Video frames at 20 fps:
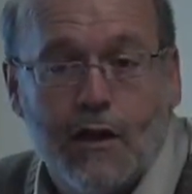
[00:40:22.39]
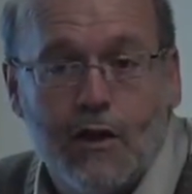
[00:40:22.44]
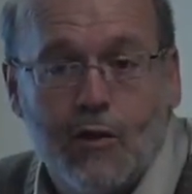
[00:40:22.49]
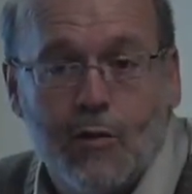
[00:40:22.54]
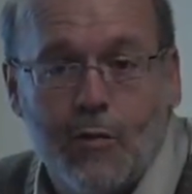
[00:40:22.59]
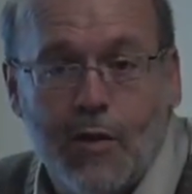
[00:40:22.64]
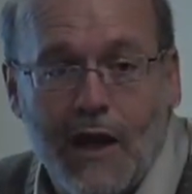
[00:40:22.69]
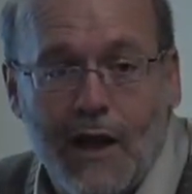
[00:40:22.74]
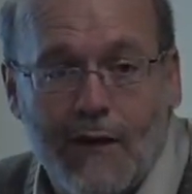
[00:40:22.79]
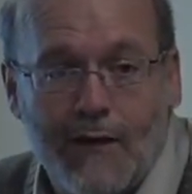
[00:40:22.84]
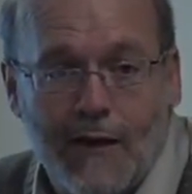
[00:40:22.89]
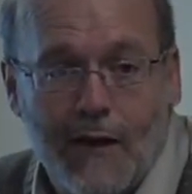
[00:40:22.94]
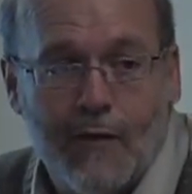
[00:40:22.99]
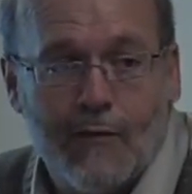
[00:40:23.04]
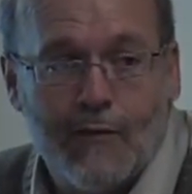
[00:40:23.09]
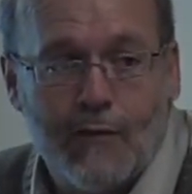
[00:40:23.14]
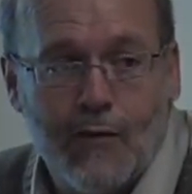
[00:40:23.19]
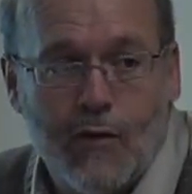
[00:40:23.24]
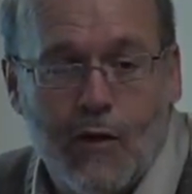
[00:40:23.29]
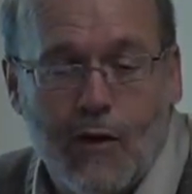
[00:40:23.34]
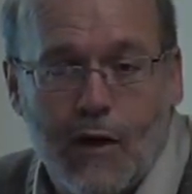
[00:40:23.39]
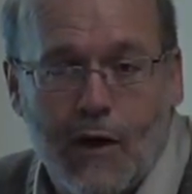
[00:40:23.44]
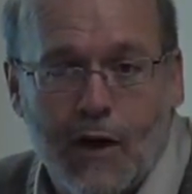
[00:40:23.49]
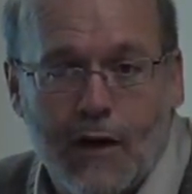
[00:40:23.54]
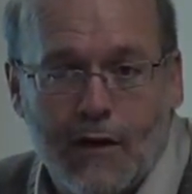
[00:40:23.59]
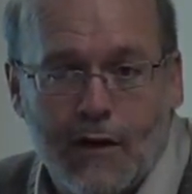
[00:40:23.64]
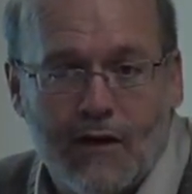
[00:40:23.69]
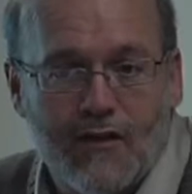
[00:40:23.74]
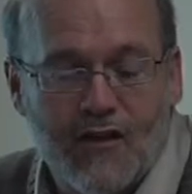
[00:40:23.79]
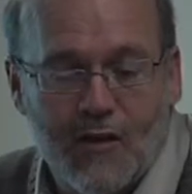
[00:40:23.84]
You pay them for
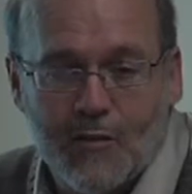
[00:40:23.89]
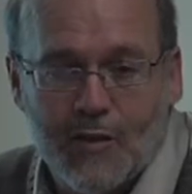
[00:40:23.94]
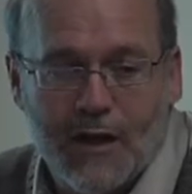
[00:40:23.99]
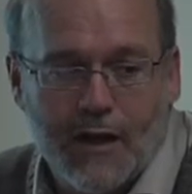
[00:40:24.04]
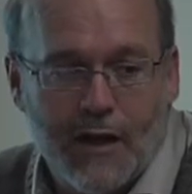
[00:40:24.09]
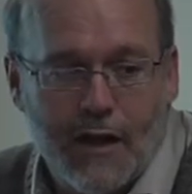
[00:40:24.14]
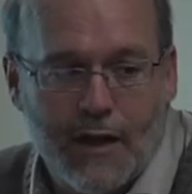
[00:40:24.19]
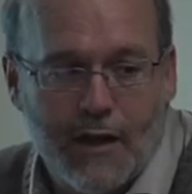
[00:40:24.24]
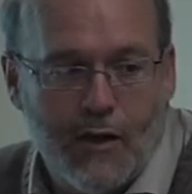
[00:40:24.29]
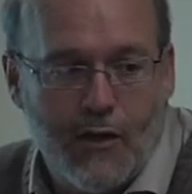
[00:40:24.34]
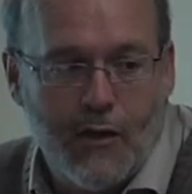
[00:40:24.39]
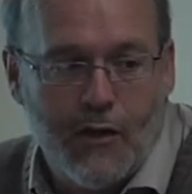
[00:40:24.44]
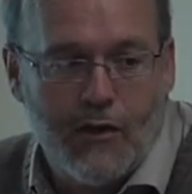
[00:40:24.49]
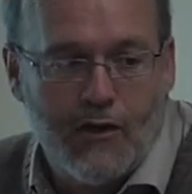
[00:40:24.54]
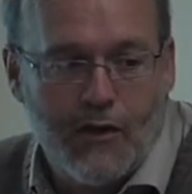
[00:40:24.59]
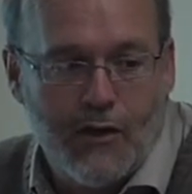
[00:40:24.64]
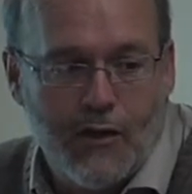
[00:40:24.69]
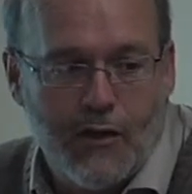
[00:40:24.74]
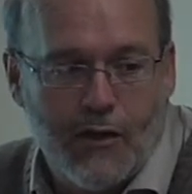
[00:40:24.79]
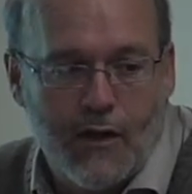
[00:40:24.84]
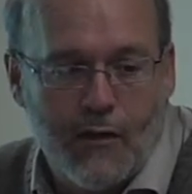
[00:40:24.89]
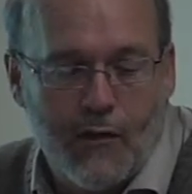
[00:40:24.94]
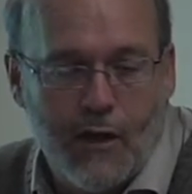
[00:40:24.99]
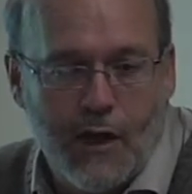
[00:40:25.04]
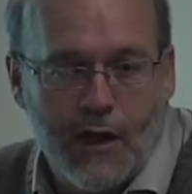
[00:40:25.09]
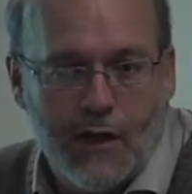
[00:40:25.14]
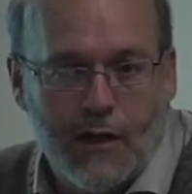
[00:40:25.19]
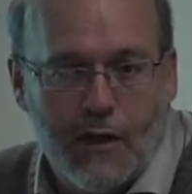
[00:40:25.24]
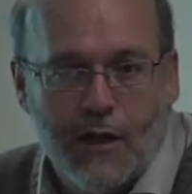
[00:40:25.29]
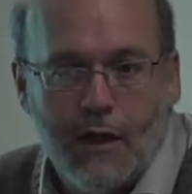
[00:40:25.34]
it at something like your utility
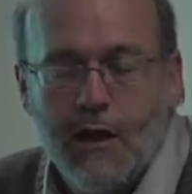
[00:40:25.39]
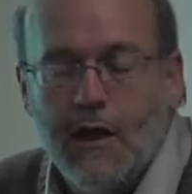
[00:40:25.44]
rate.